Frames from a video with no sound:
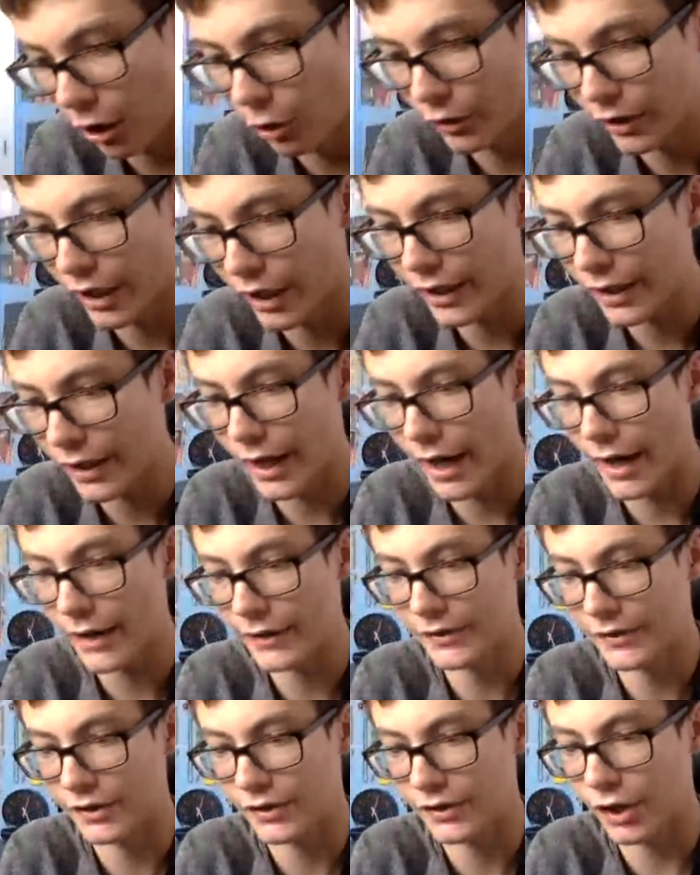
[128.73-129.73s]
Okay,
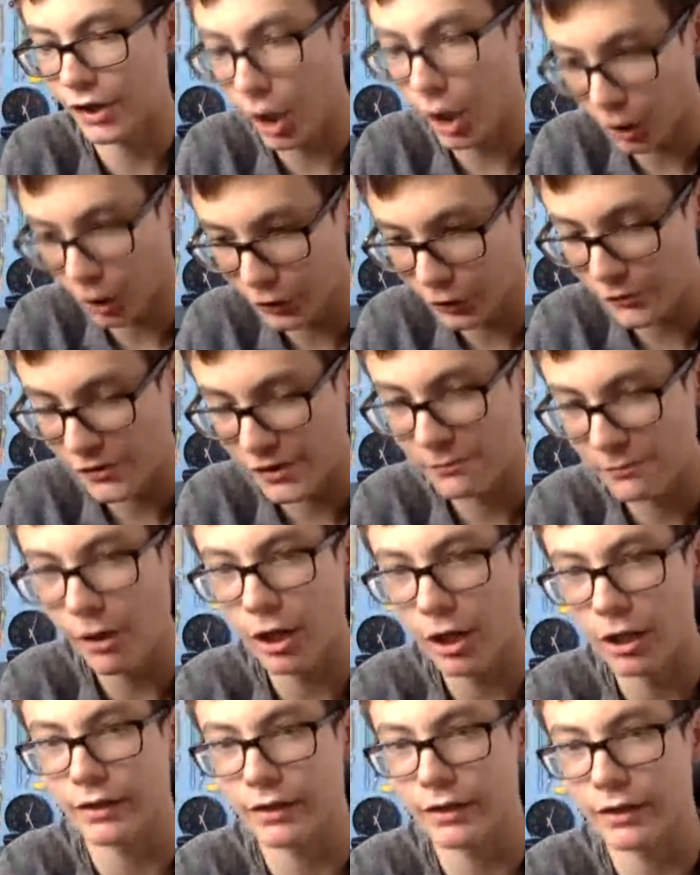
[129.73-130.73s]
asks, are you
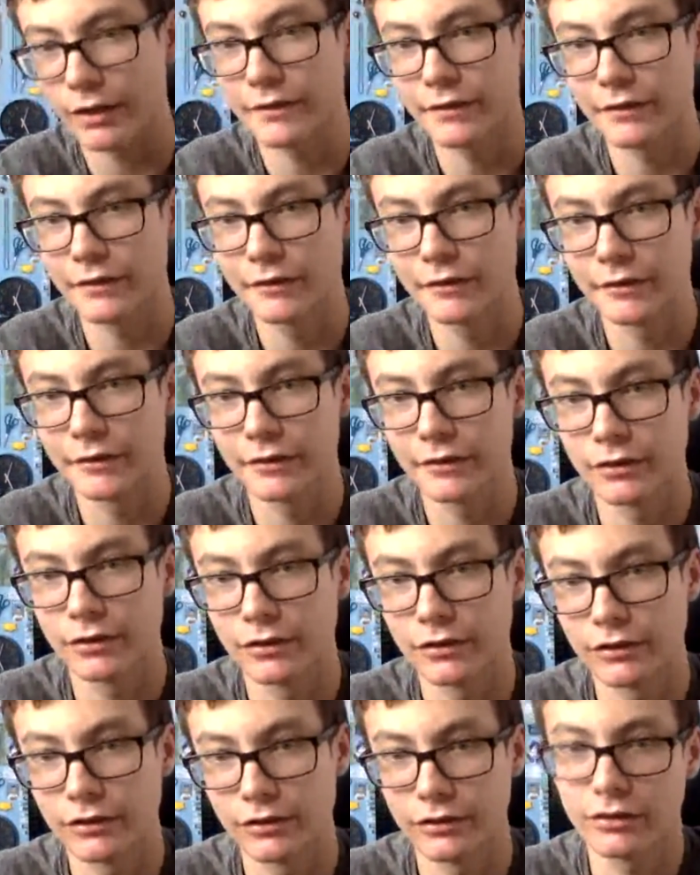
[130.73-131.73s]
smart?
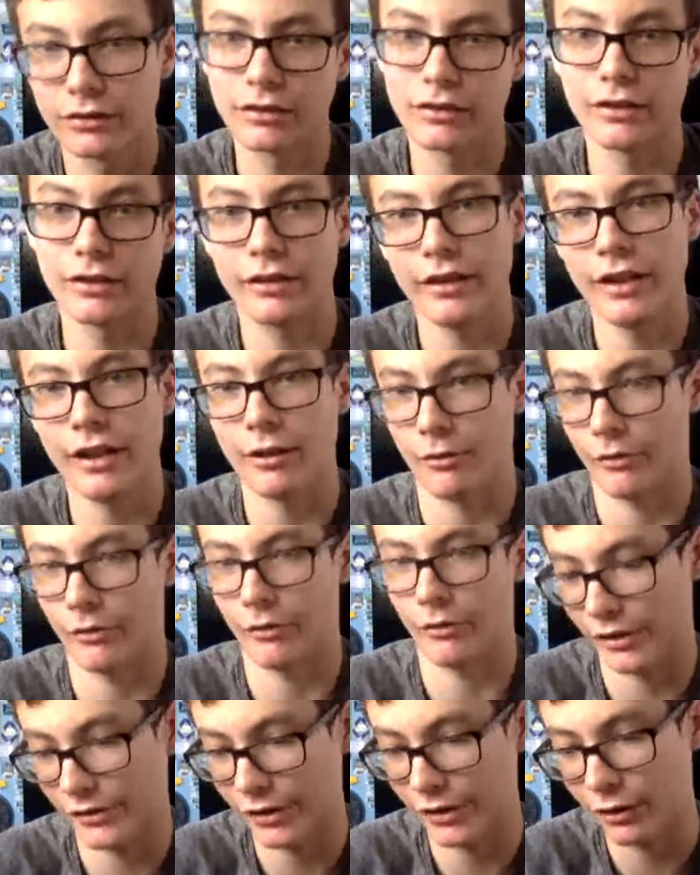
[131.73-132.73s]
I don't
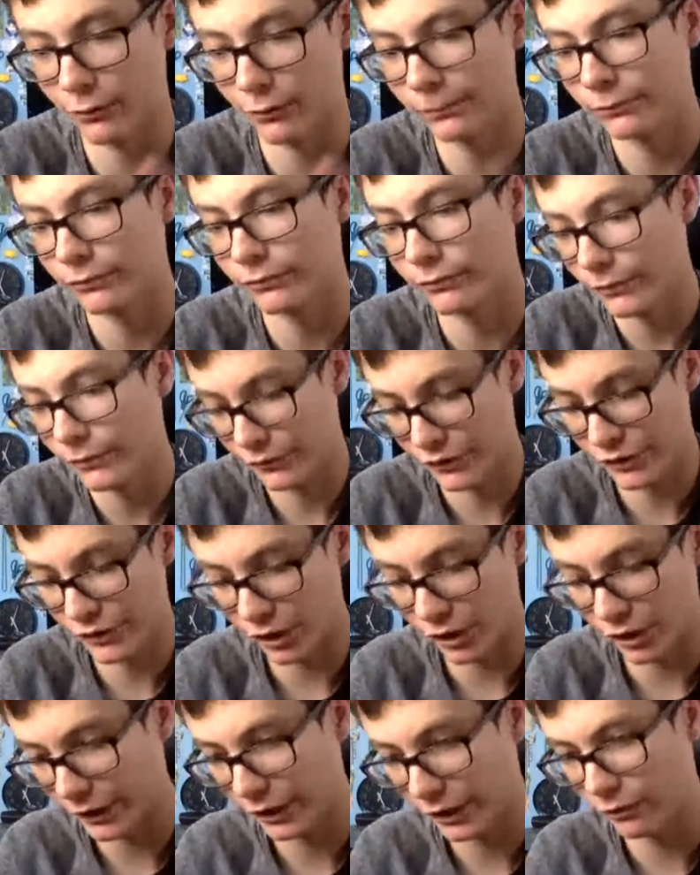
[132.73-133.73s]
think so.
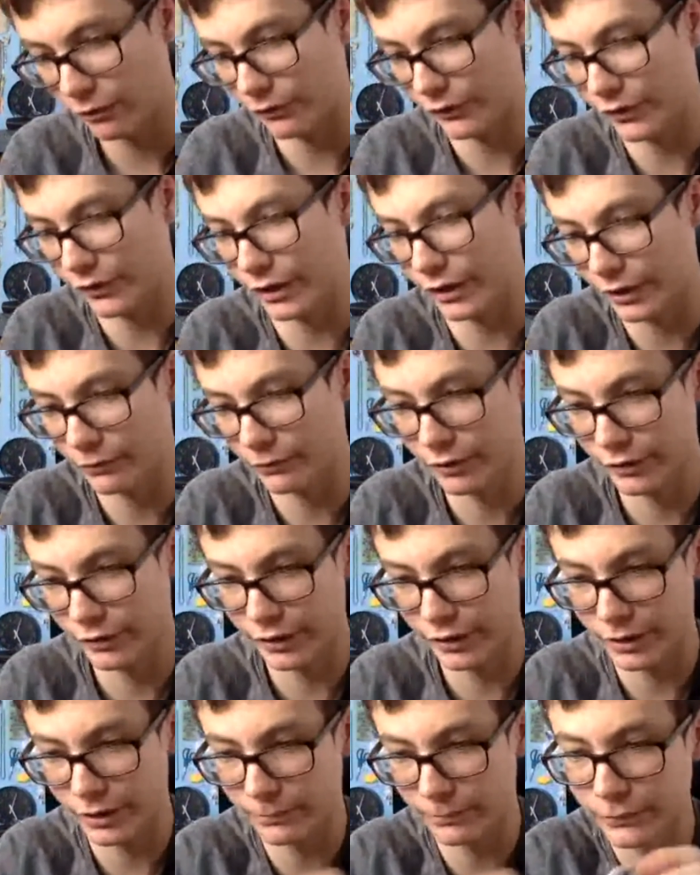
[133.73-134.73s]
Sorry, I don't think I
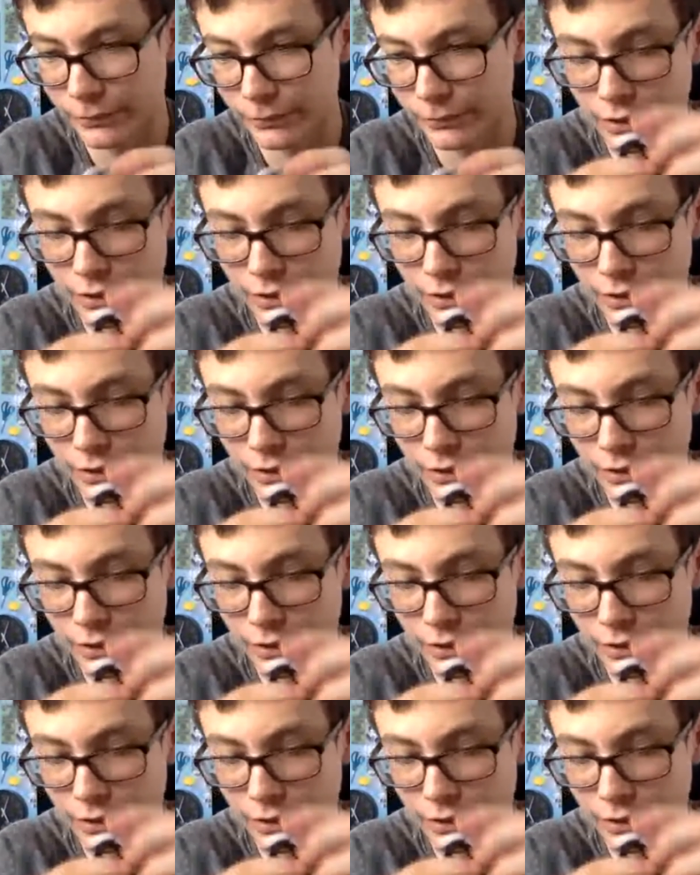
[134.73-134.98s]
really am.